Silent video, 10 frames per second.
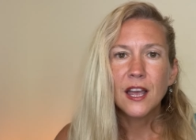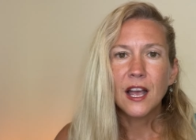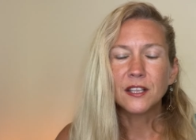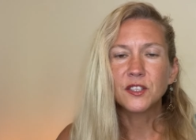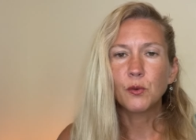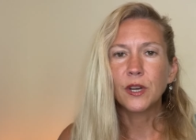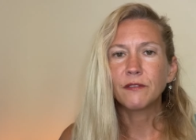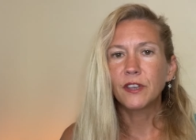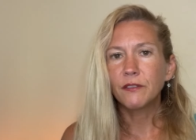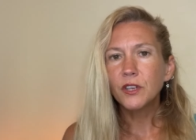And so, what
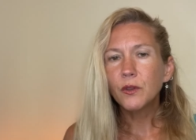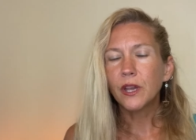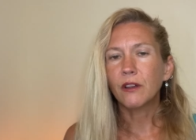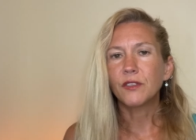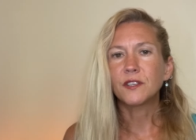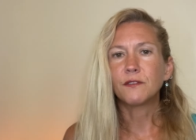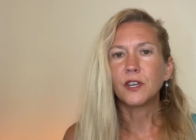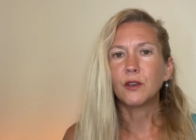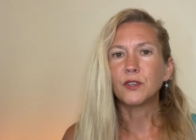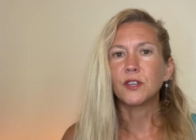I've given you here in this
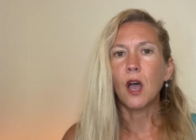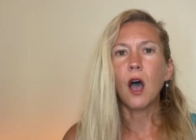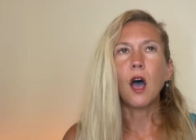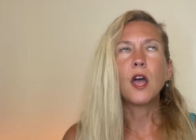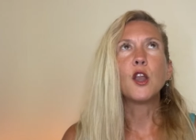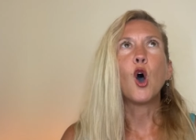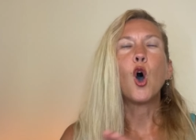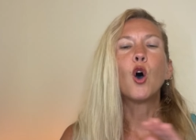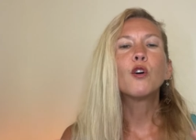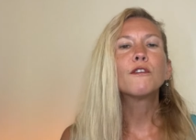video is an
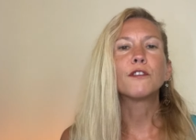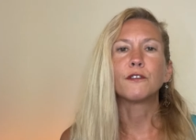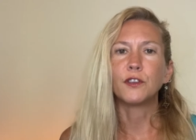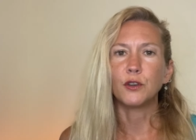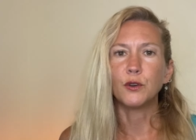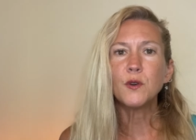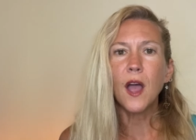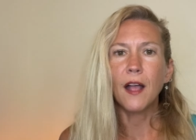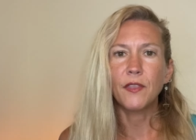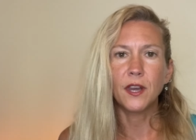overview,
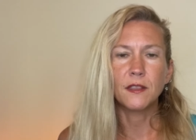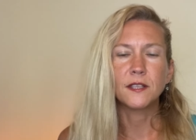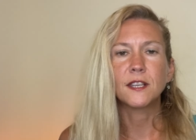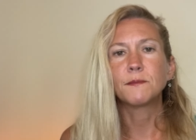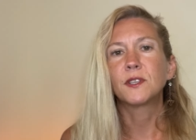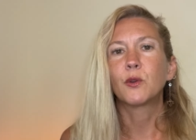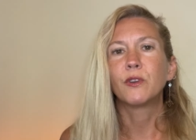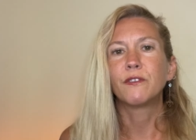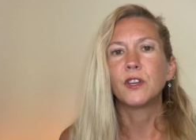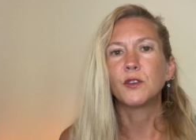and then in the
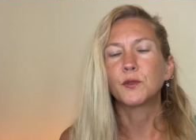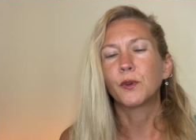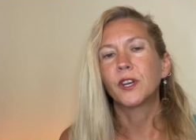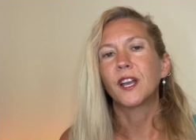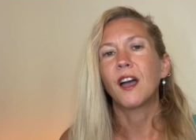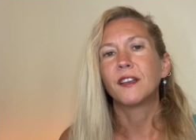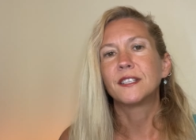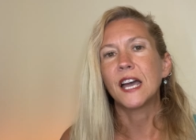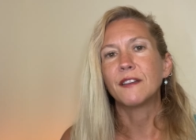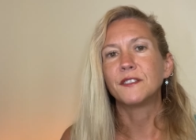subsequent videos, we're going to
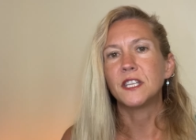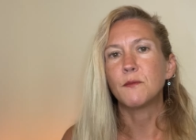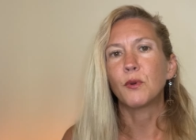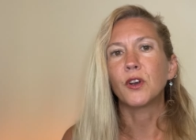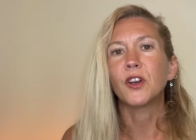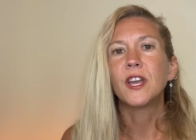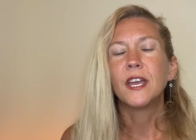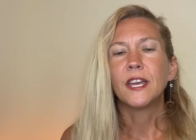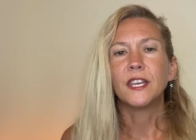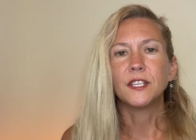dive deeper
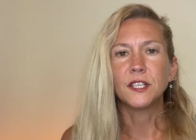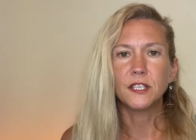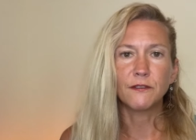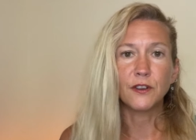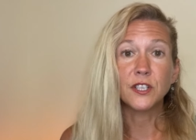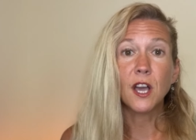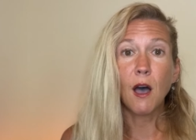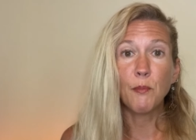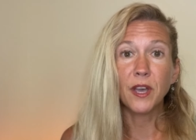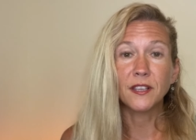into different
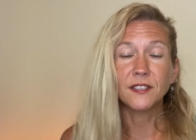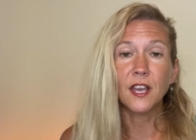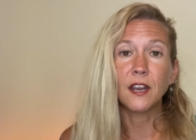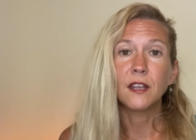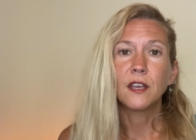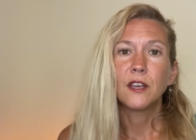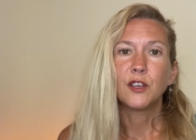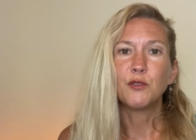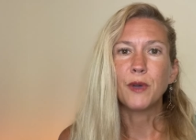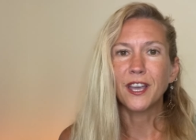topics that
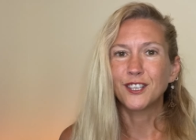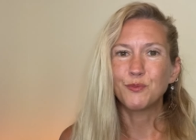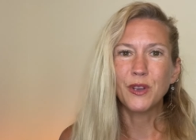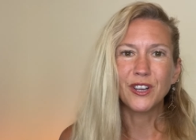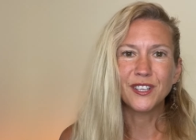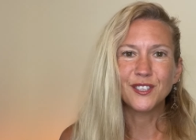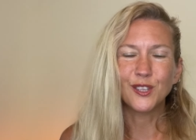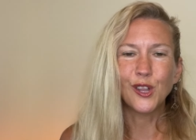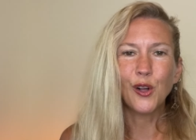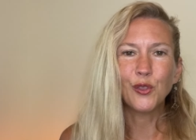you may experience
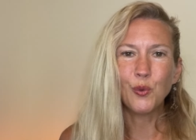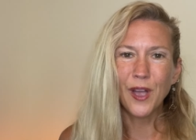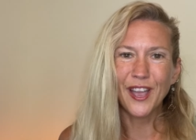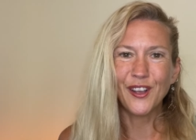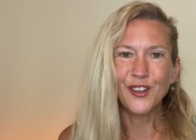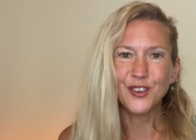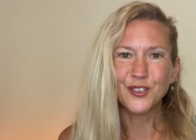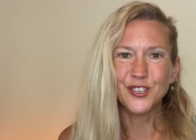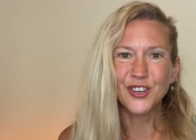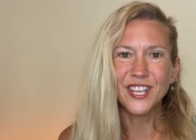along the way on your
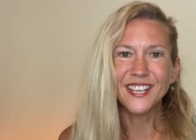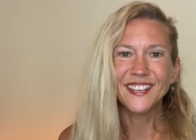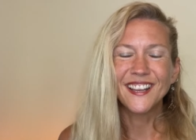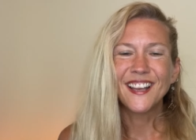journey.